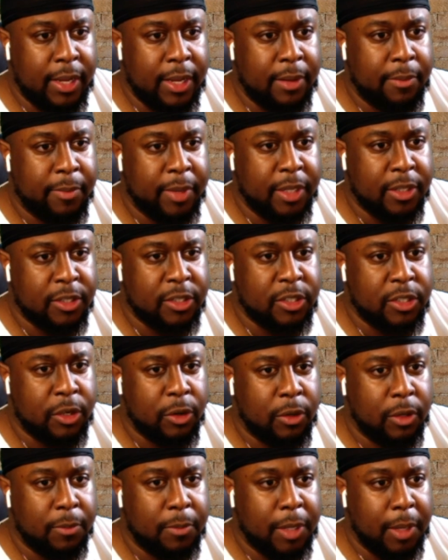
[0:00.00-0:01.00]
it in
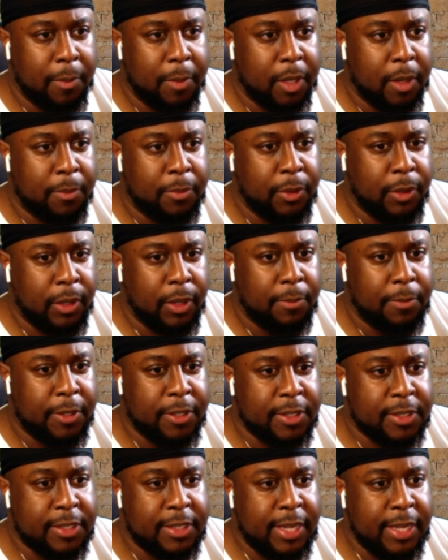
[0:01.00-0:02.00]
Minnesota. But I'm going to pull up
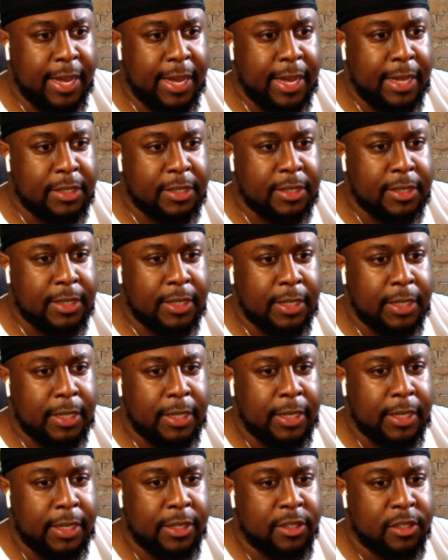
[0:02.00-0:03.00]
his stats.
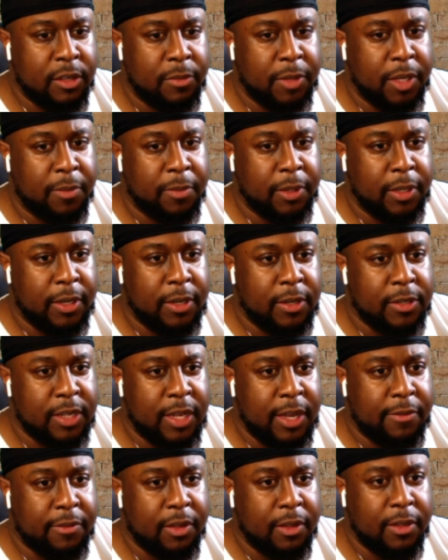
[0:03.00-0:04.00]
There's so many players I
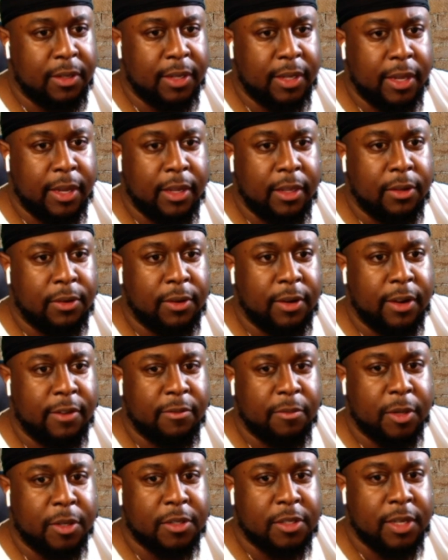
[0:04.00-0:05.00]
have to look at. Lord have
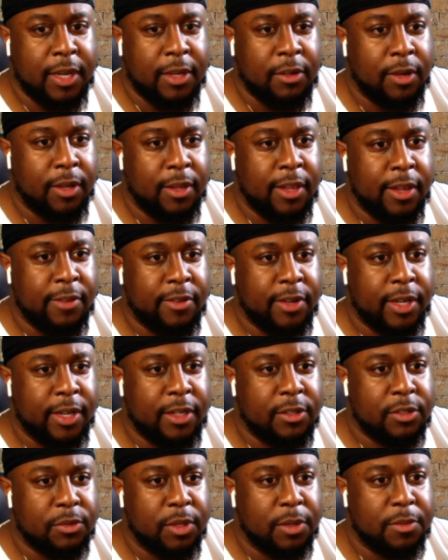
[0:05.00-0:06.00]
mercy. How do I navigate this